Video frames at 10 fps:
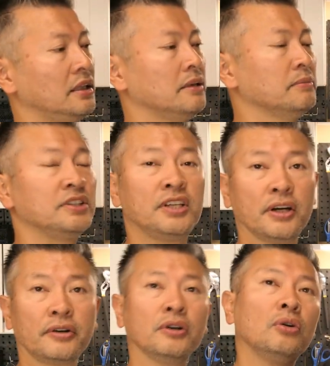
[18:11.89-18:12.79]
the
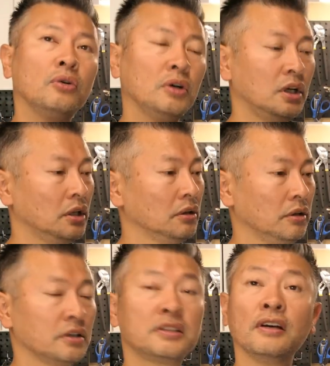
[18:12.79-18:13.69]
material
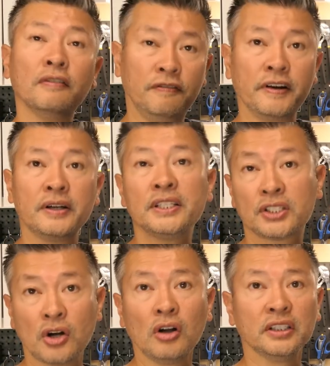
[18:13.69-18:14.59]
looks very
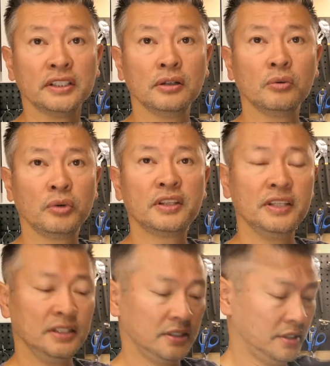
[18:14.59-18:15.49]
solid with
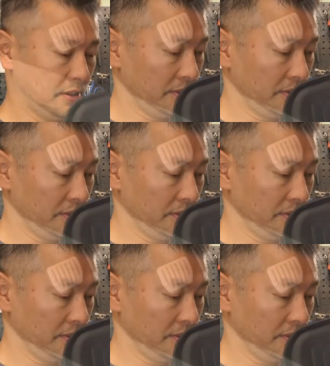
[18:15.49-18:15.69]
these.